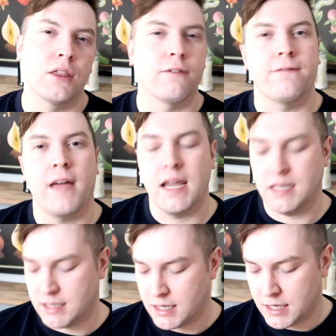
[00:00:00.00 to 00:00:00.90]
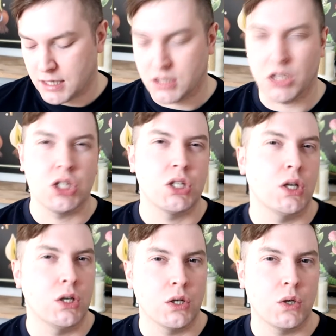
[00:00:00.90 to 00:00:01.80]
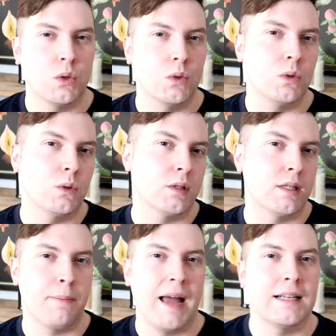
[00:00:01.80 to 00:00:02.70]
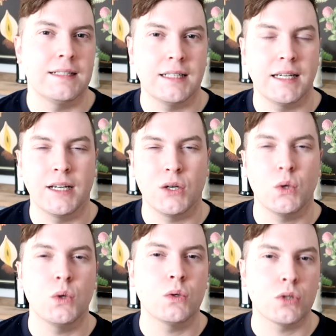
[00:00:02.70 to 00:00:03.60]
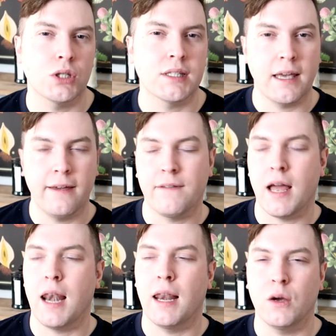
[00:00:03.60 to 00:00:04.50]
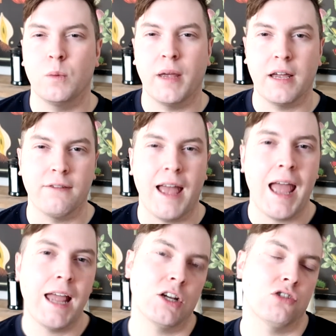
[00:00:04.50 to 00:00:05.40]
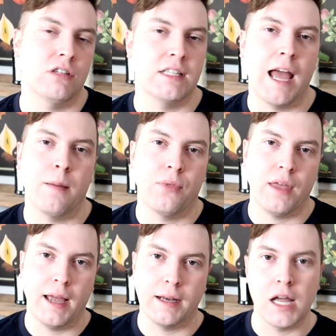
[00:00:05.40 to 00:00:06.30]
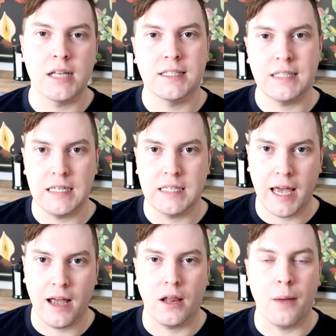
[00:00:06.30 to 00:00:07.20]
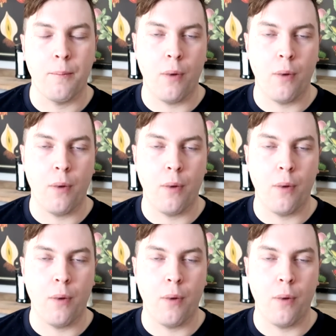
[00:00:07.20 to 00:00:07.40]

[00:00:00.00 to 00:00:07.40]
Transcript: the faces, the circles, the banding all just give a little bit of extra depth and detail and